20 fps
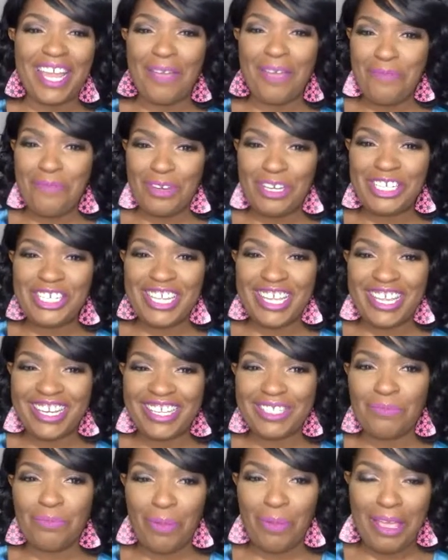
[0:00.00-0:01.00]
And I
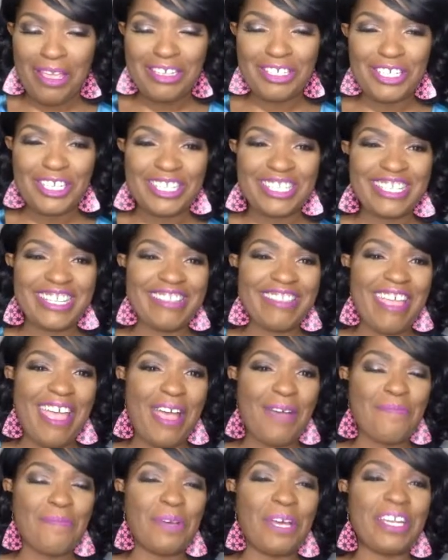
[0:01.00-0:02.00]
appreciate his patience in that.